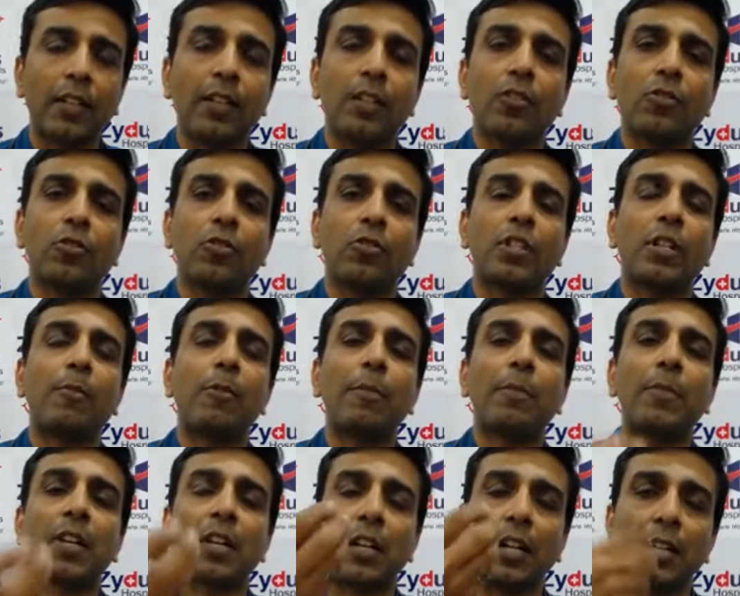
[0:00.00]
so some
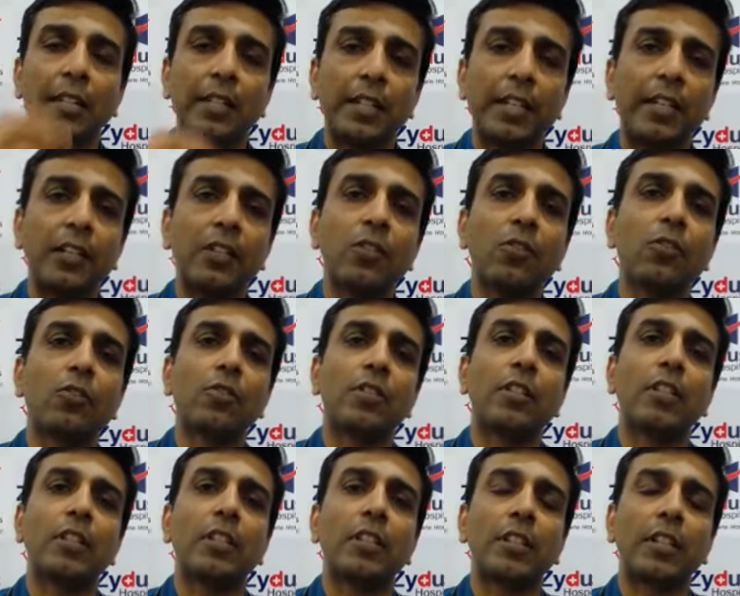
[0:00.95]
of the content goes
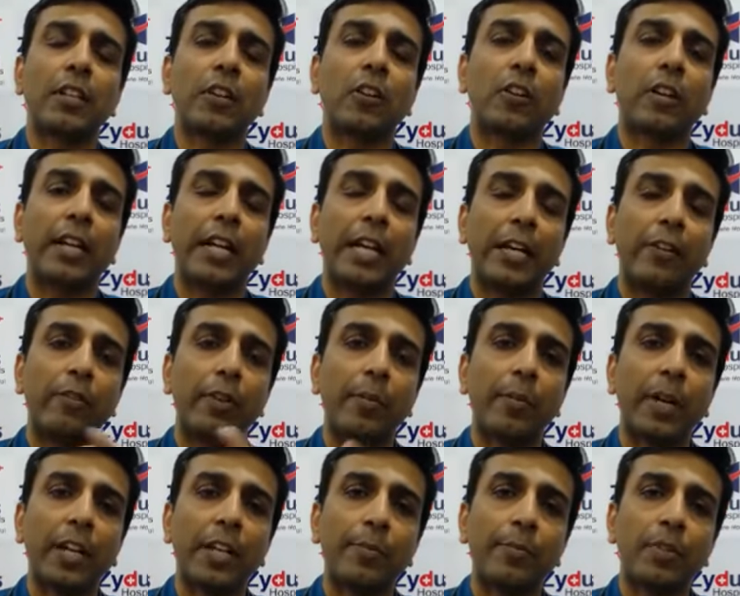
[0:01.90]
in the airway
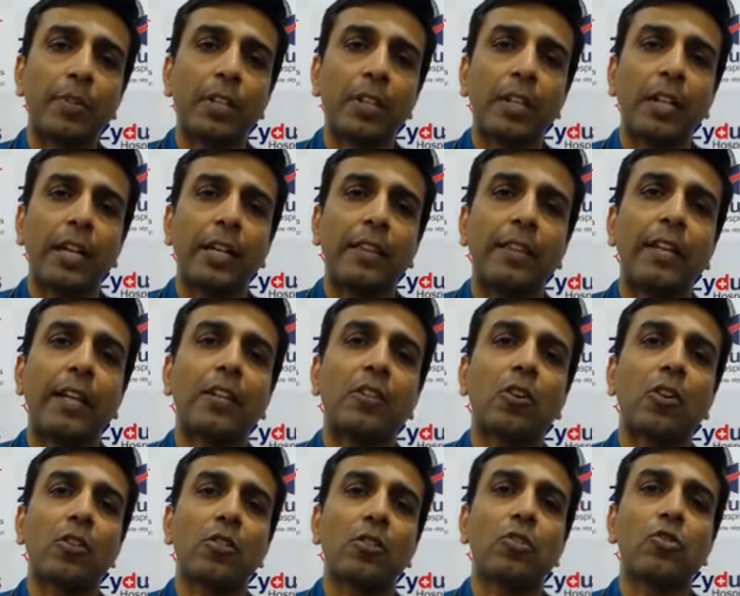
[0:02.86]
pipe, and that
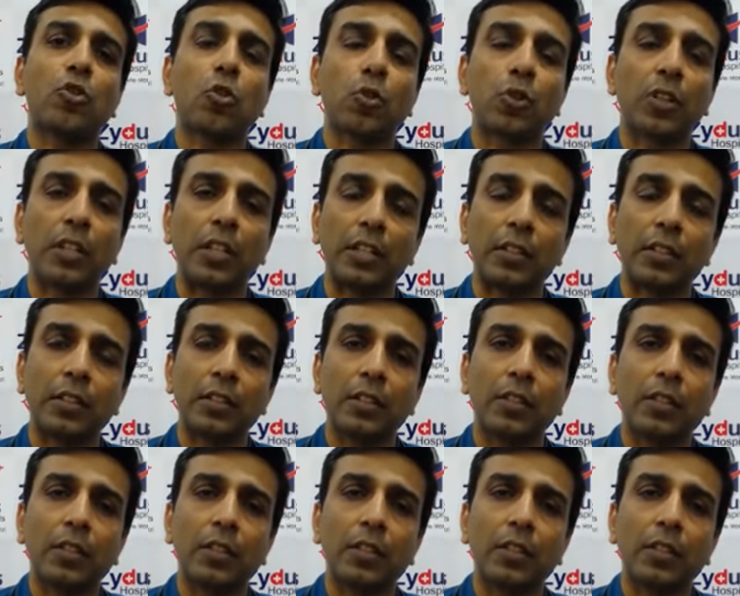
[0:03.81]
causes choking,